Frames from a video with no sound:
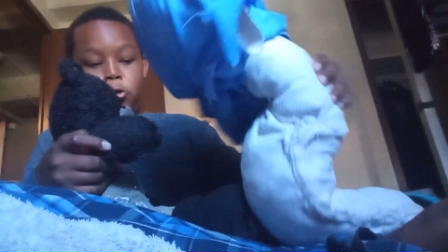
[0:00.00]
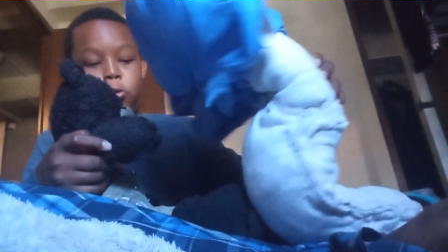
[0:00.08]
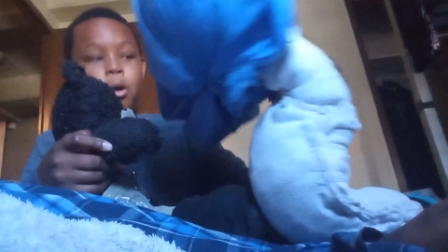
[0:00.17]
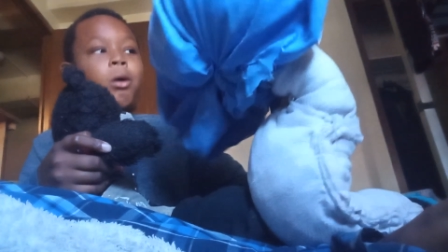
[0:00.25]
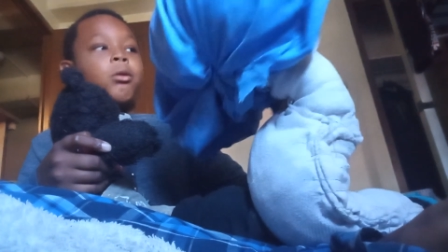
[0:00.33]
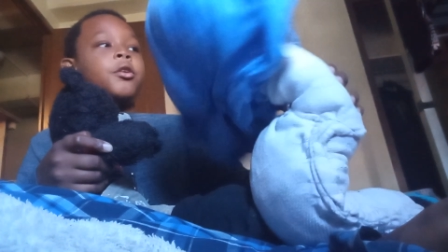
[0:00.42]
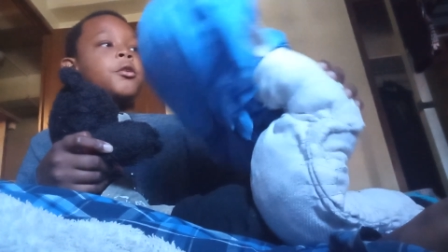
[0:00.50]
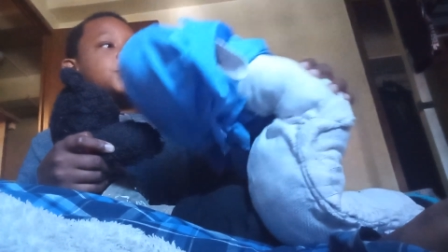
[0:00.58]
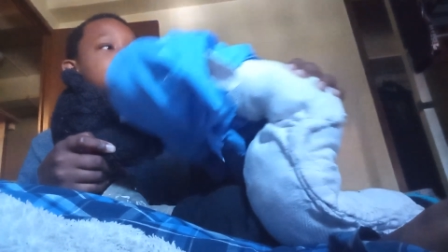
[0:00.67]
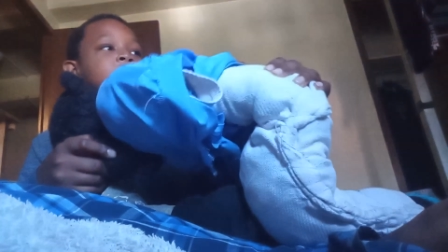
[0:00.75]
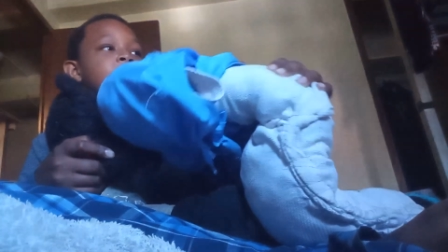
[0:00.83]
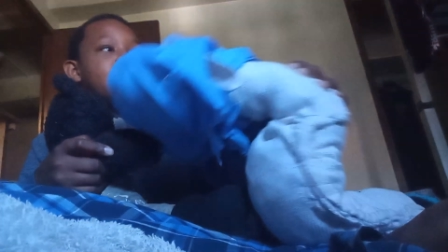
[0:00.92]
Oh, you
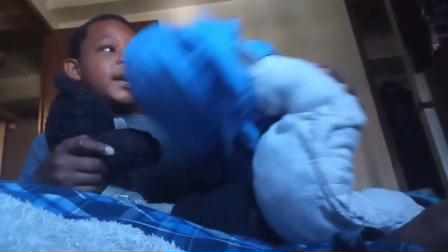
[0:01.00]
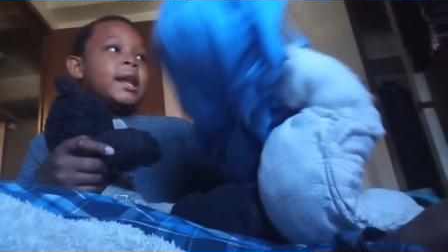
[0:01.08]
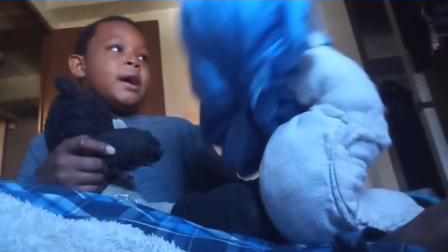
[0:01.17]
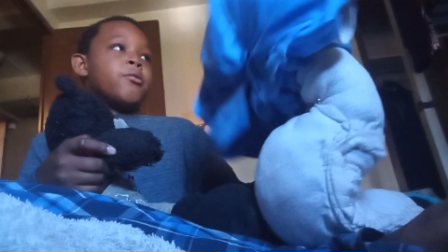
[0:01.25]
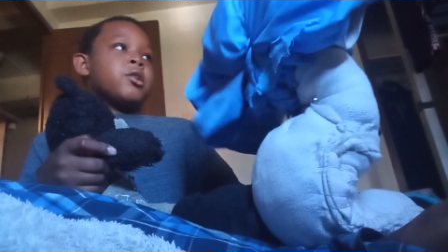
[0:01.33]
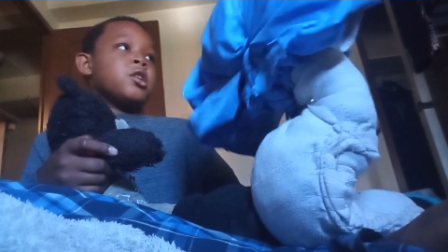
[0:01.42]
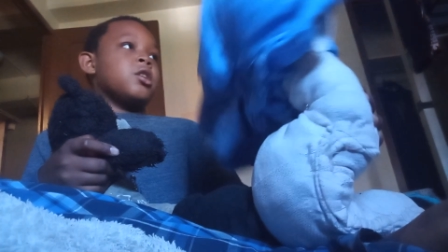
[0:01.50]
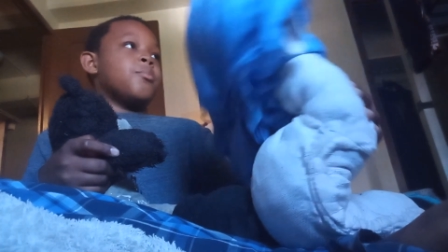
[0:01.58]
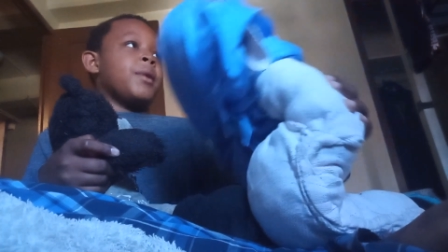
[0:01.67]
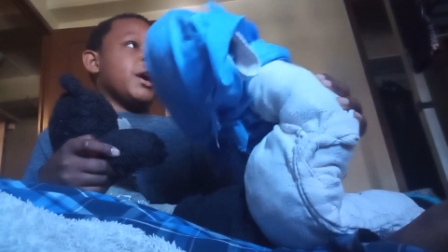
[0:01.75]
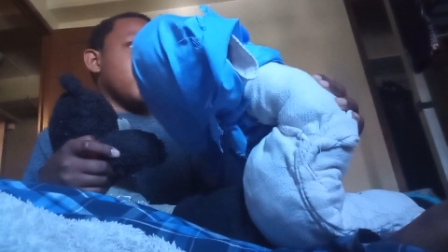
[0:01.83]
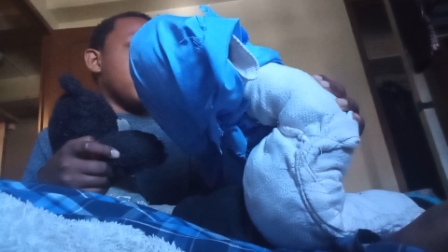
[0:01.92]
was lucky that we could have
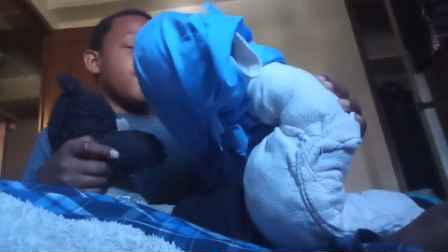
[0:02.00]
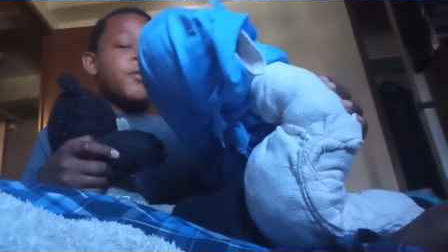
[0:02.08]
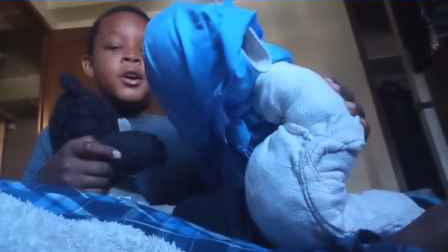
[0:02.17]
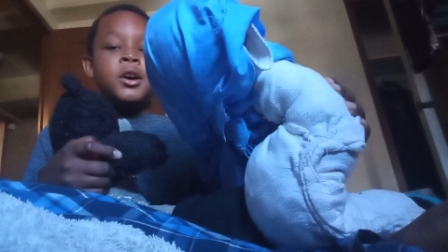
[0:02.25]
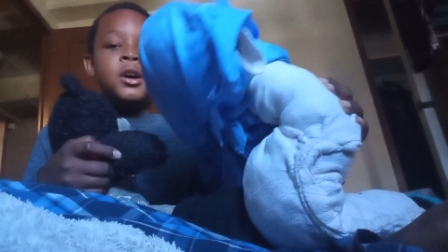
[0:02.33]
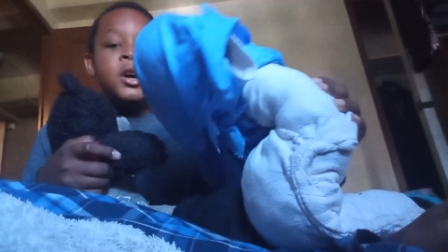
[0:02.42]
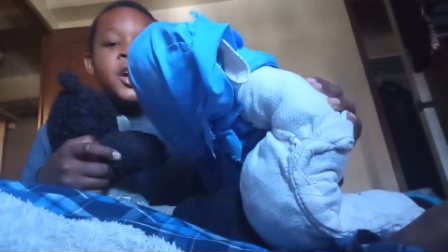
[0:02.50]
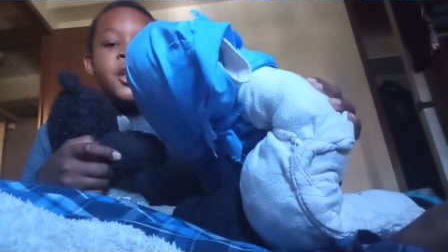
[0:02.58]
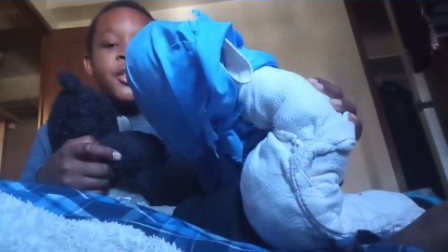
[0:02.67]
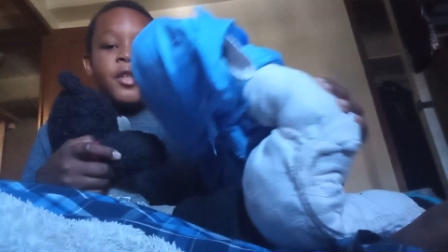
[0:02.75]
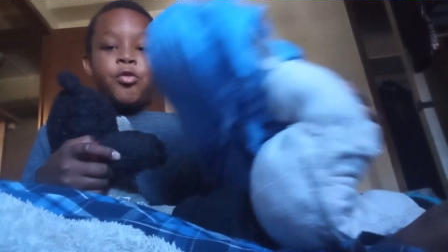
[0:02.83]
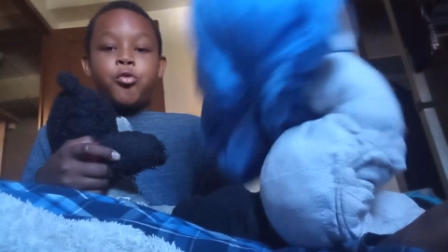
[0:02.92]
paid off
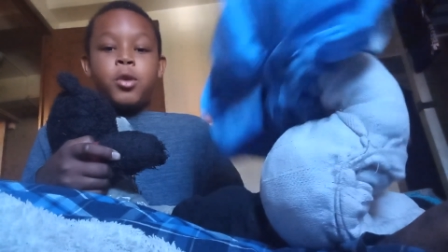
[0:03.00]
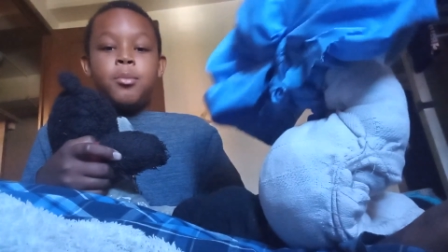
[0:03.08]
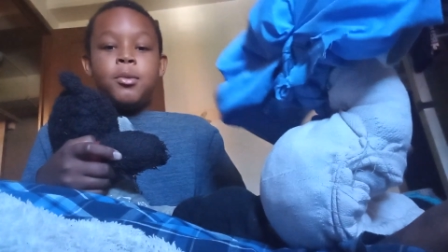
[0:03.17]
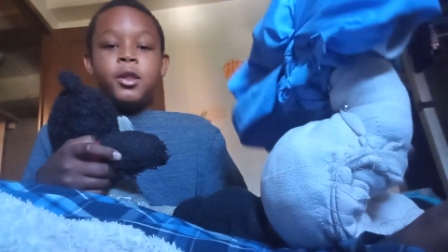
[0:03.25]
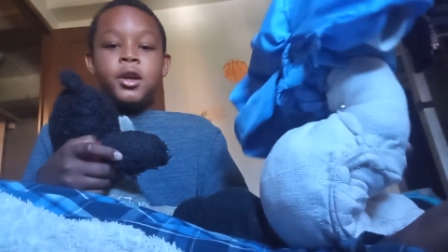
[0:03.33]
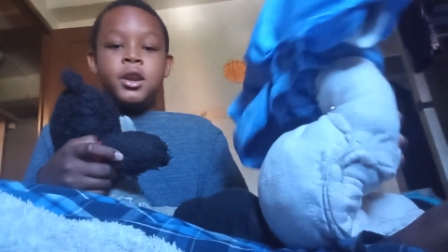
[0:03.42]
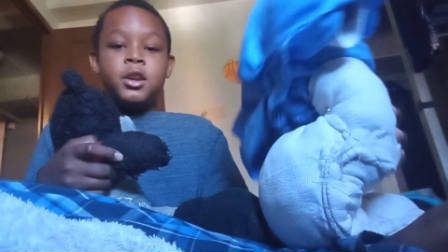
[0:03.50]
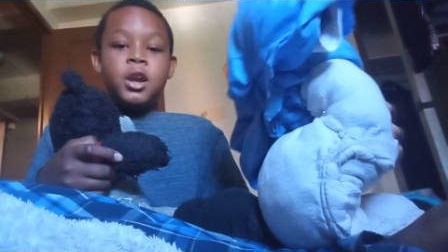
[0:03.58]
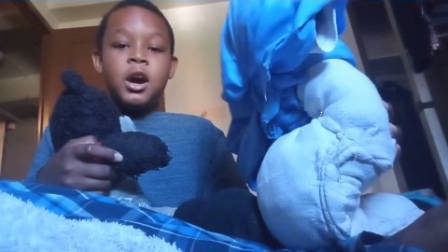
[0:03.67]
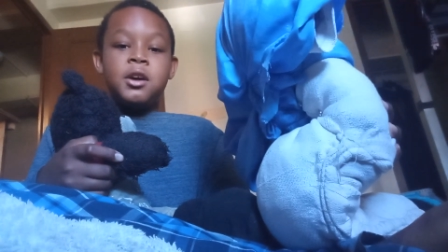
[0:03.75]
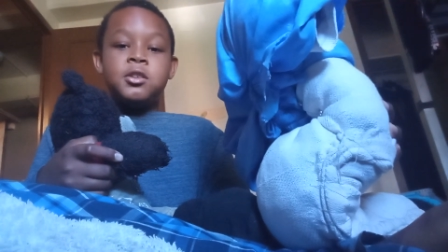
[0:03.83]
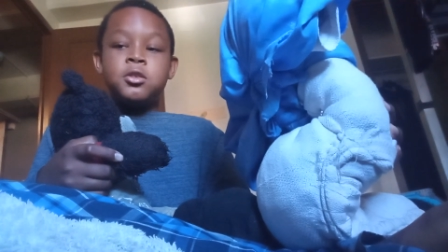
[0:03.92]
that three million
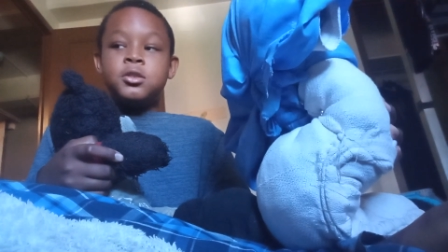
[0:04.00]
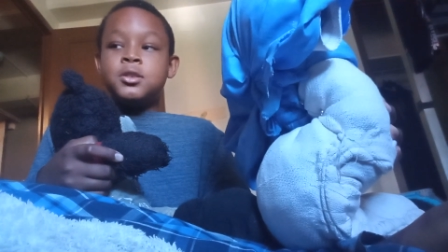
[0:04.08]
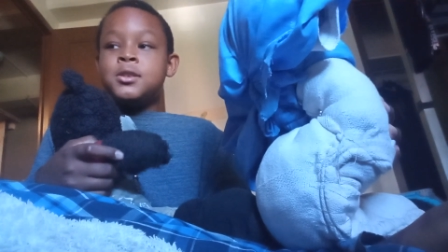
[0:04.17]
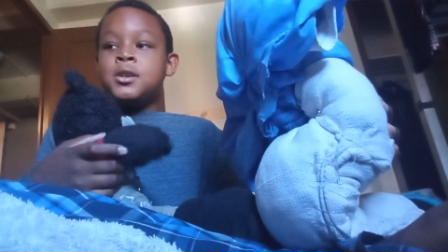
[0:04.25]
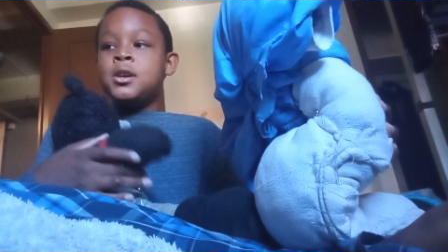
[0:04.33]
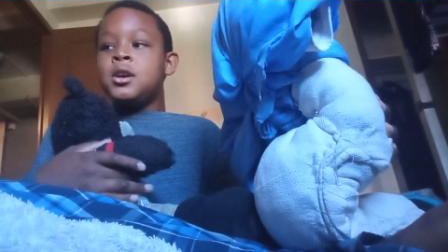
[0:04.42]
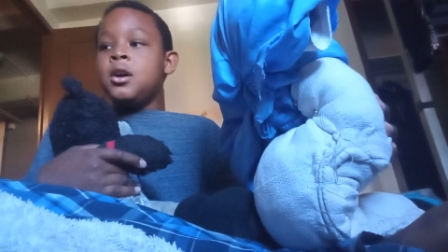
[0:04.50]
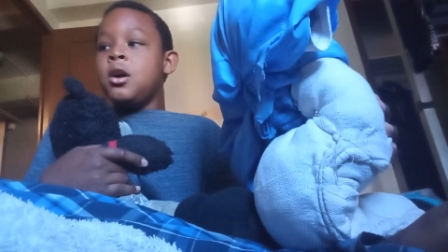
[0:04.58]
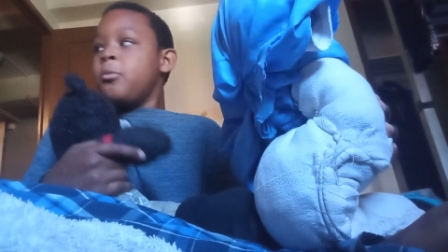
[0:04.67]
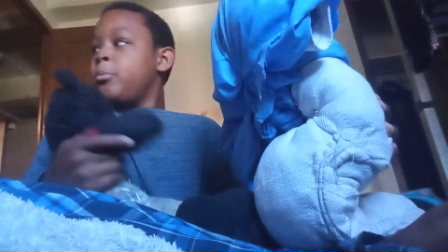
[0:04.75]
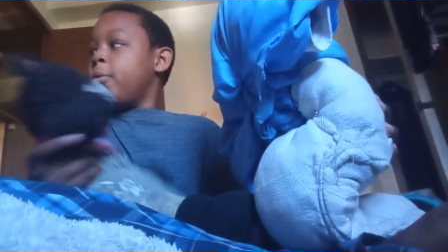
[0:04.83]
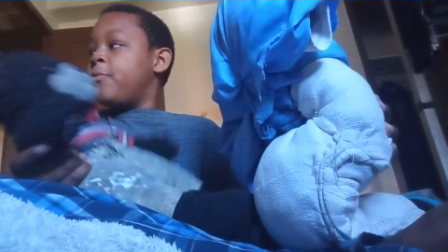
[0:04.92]
dollars.
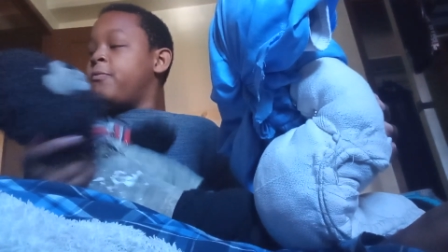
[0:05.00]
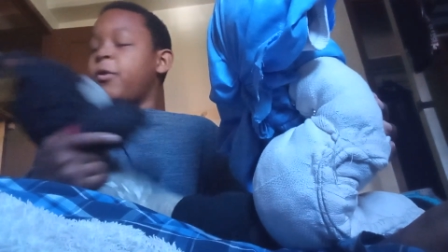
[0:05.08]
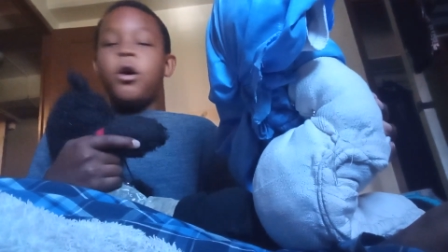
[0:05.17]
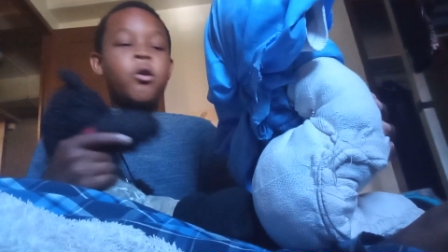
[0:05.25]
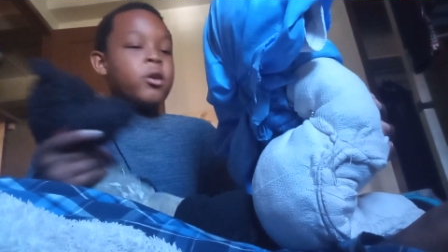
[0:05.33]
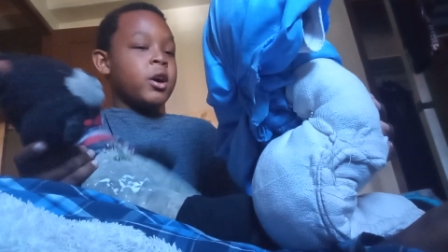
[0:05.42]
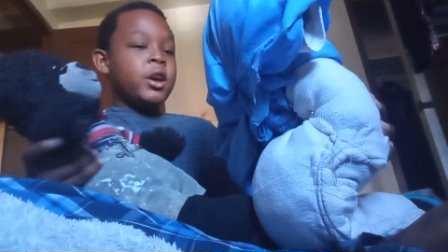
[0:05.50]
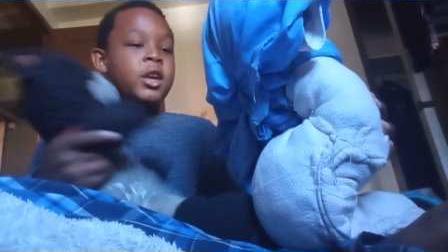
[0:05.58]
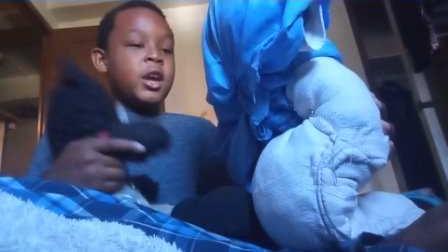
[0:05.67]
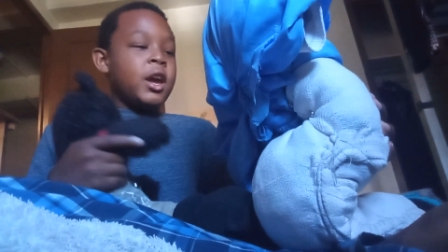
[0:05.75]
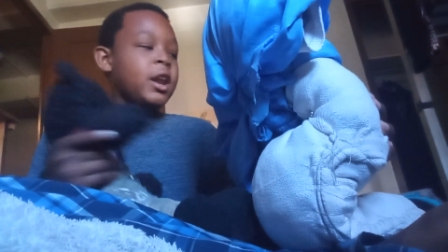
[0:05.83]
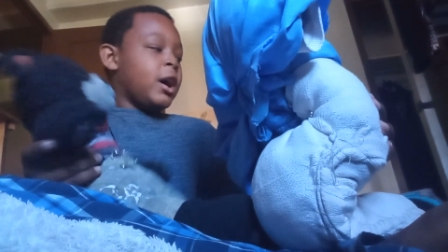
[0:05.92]
But folk,
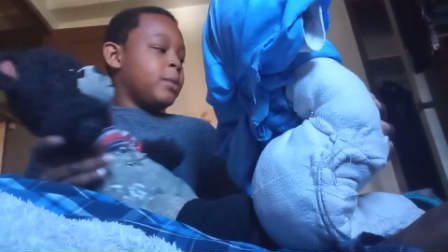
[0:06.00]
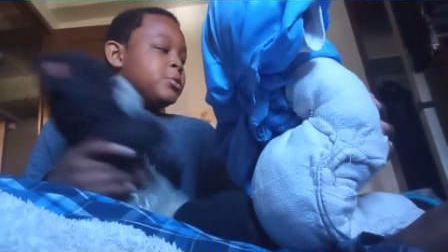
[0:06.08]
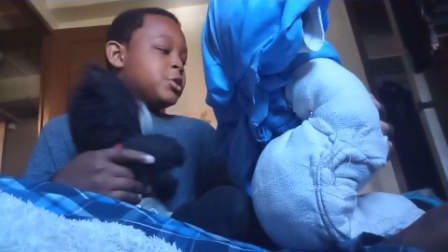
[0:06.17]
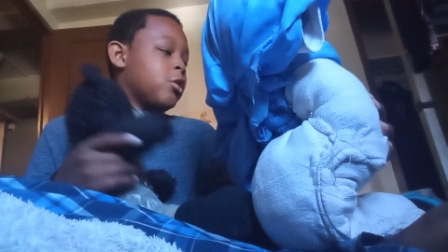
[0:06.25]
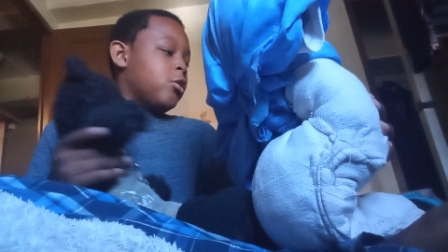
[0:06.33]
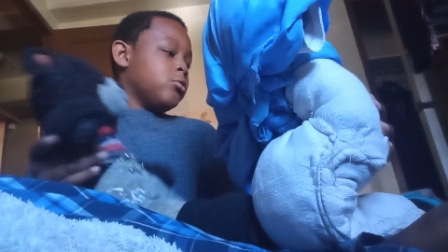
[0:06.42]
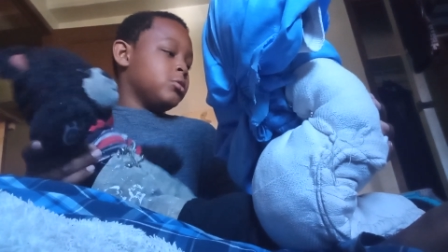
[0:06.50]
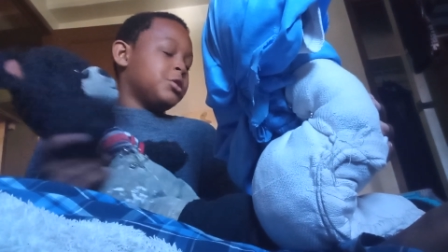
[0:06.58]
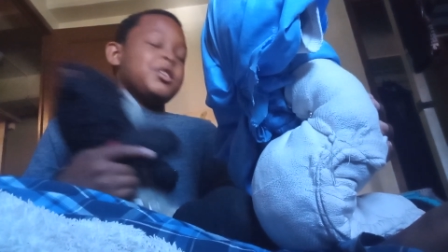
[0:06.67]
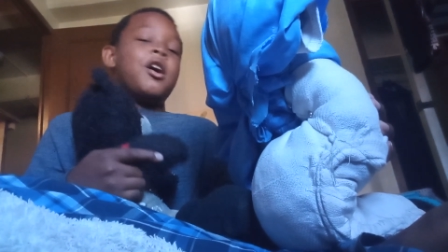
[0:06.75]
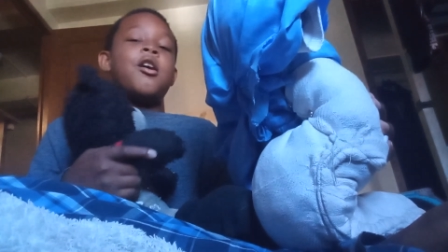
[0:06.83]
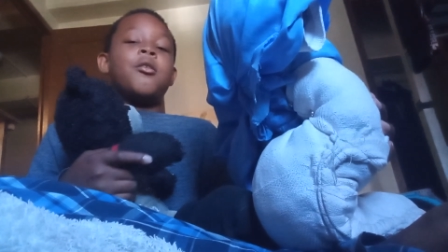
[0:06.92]
again, I'm so
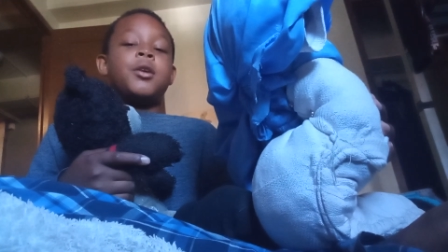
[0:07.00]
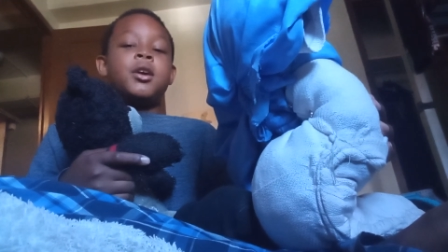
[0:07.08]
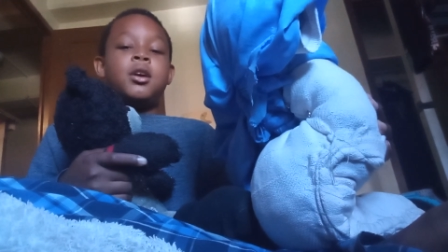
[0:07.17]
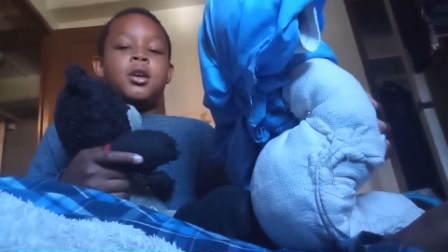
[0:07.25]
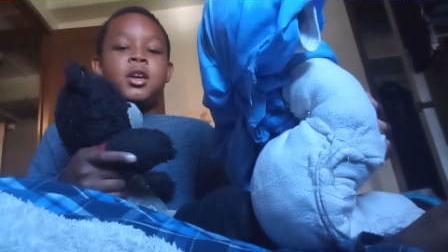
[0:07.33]
sorry.